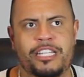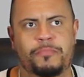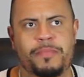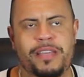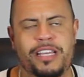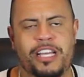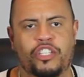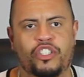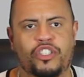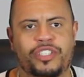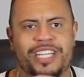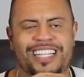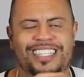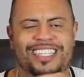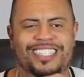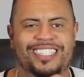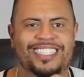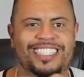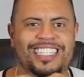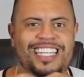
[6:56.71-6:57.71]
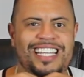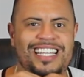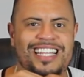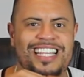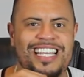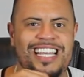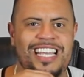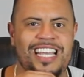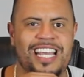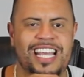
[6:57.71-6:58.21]
because you get to see
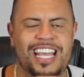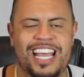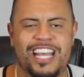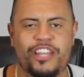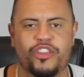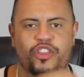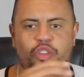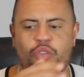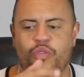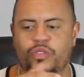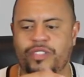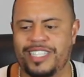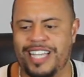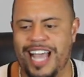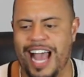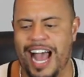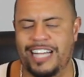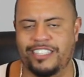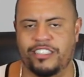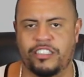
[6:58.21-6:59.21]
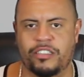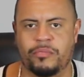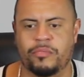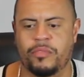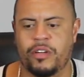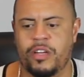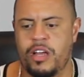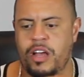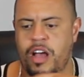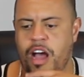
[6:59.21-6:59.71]
the enthusiasm
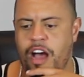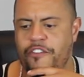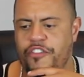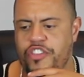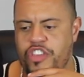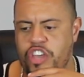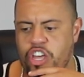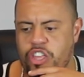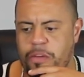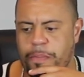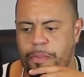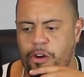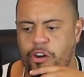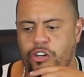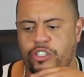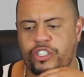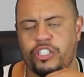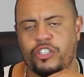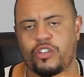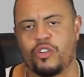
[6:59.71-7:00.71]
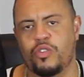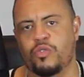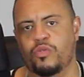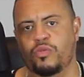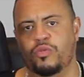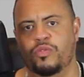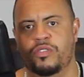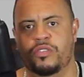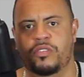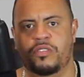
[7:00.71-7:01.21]
of the other person
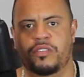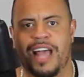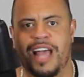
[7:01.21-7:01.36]
who's